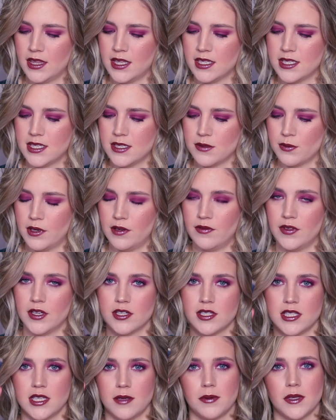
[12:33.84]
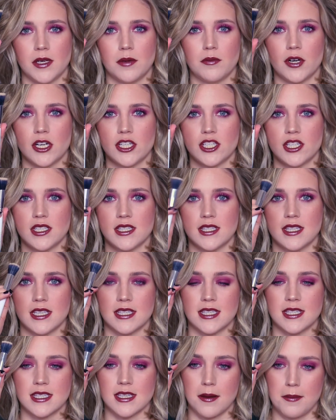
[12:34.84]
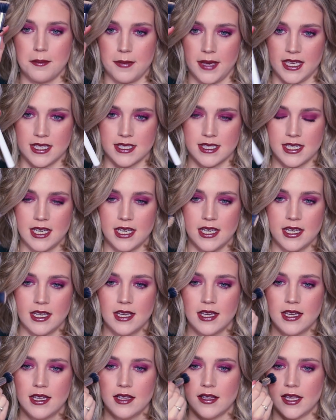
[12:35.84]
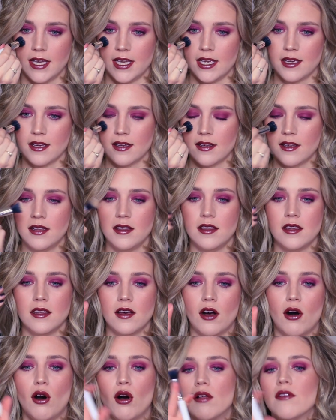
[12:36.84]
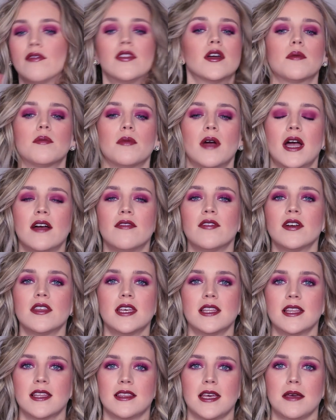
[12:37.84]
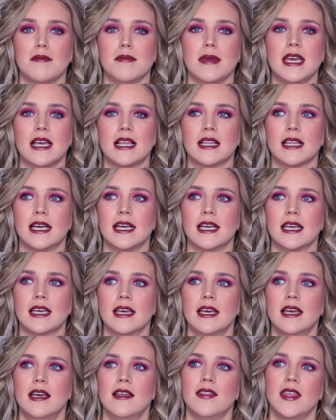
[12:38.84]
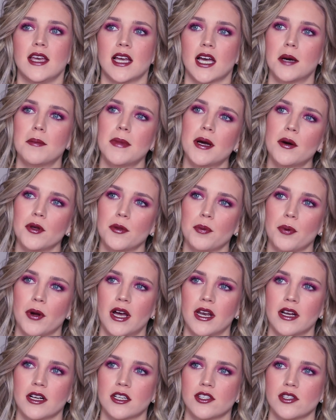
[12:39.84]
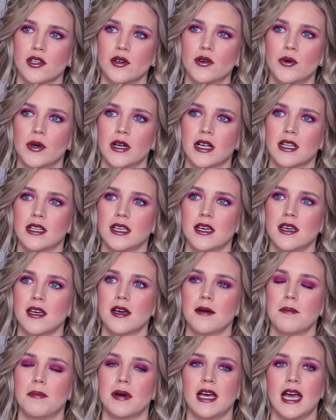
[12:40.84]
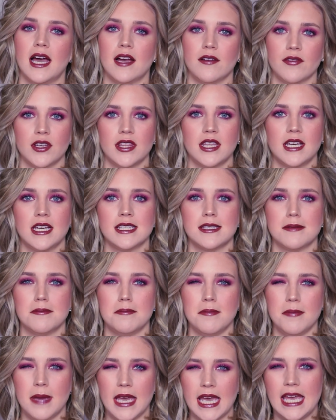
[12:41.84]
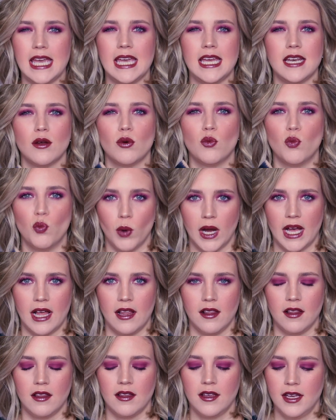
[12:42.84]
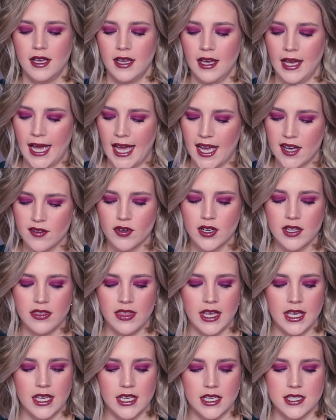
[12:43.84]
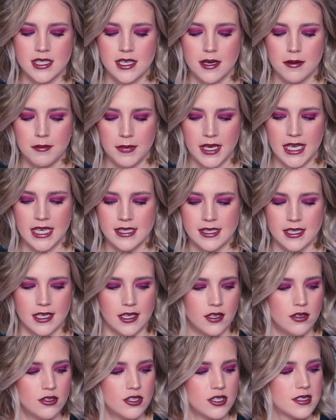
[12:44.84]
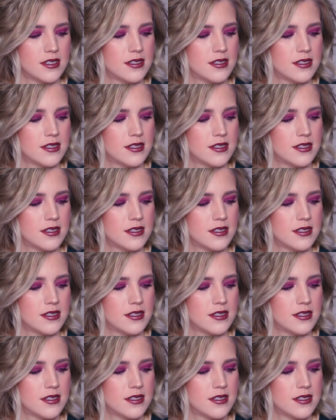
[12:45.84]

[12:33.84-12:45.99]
This is one of their stippling brushes. This is amazing. Like all of their, everything that they make, like they come out with products so quickly, but everything is made well. Everything is amazing.